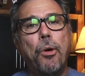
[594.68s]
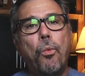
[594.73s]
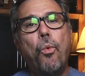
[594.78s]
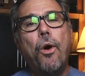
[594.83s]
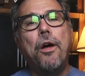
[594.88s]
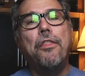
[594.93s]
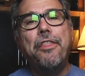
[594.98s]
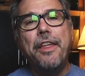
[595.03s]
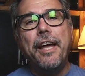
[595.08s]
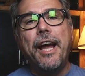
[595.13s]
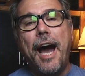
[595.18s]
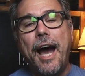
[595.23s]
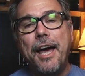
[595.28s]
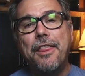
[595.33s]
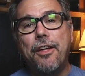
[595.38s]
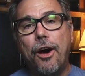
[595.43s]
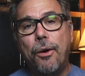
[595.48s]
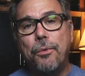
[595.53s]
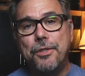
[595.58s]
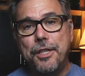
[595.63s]
but one thing I
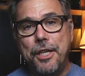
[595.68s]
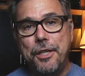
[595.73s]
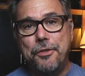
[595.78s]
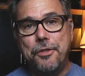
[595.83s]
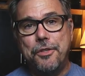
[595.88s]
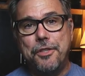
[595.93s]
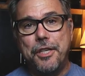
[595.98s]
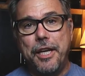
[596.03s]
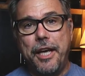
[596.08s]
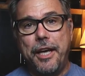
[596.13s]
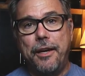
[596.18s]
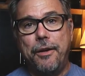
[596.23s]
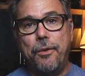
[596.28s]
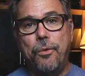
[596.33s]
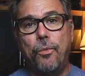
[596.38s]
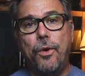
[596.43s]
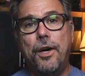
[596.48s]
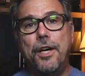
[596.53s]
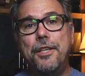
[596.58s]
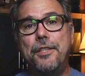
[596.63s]
thought was interesting
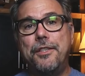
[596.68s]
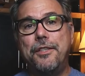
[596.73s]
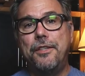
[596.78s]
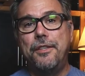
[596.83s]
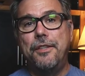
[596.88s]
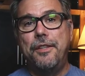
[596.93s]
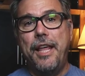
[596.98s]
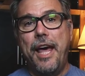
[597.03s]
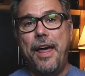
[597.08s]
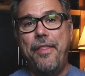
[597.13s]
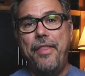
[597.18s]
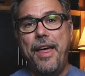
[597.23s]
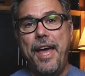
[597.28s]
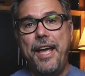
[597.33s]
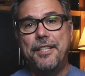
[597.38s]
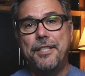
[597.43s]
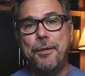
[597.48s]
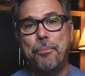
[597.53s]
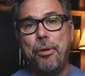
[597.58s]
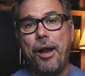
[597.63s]
was that
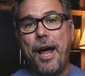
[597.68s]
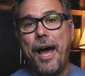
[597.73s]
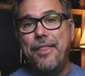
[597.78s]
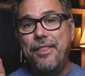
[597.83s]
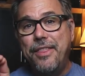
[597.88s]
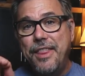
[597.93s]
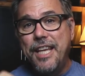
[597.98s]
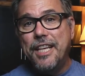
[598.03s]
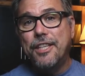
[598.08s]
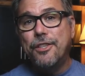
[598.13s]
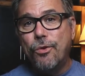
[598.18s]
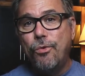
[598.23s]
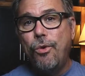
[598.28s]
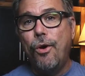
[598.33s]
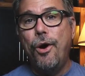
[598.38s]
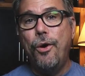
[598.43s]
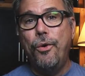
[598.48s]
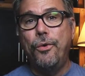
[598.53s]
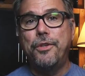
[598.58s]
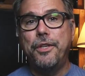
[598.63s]
they supplied this
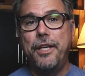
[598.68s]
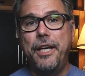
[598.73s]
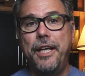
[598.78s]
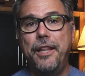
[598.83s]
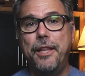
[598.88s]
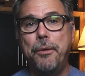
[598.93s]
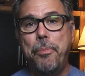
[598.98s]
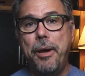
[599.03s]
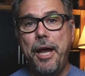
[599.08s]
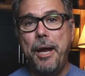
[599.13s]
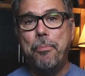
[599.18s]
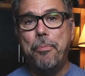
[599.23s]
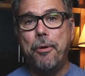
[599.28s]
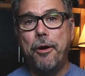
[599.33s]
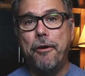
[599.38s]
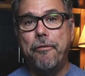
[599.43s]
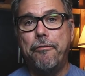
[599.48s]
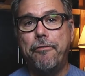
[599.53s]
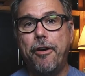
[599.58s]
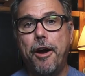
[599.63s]
quote in the
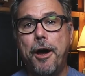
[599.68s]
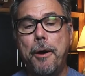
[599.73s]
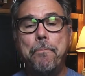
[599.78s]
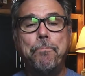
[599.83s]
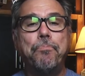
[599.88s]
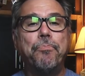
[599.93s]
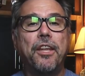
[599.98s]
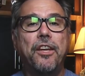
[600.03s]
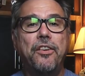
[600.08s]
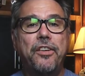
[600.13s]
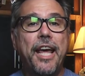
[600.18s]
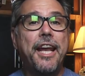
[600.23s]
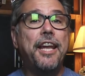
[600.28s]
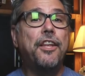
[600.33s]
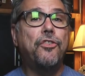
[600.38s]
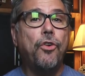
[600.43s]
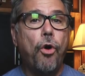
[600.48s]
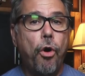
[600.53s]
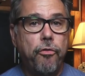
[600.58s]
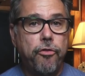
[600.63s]
paper from
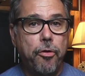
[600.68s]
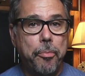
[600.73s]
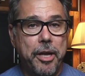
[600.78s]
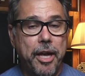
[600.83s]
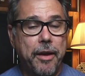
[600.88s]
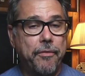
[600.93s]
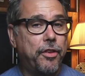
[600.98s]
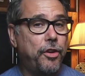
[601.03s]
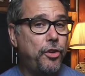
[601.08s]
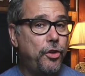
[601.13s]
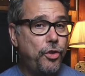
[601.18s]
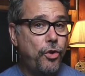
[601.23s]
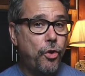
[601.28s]
Dennis Overbye of the New